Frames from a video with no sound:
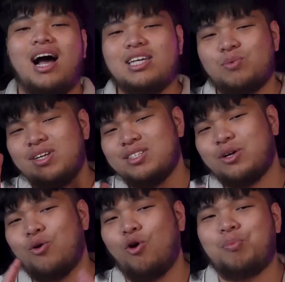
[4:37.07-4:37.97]
As well as the
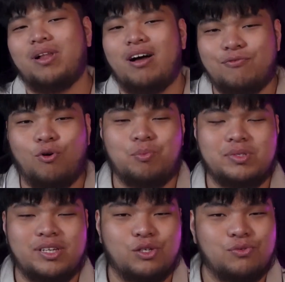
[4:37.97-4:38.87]
core platform,
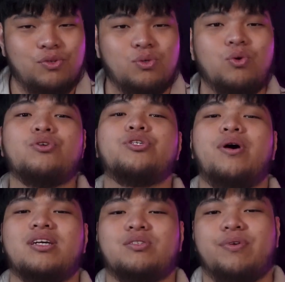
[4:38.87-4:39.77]
Salesforce also
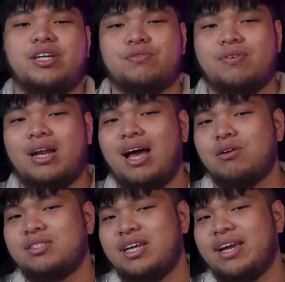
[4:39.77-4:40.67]
has a range of
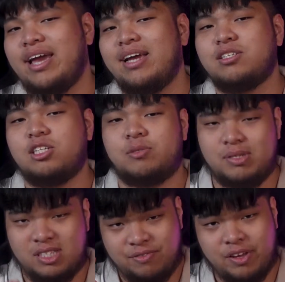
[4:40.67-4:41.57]
clouds dedicated to
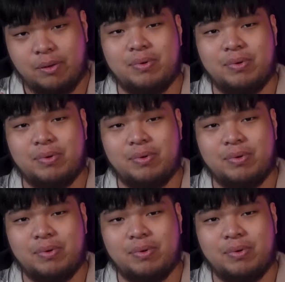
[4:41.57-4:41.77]
specific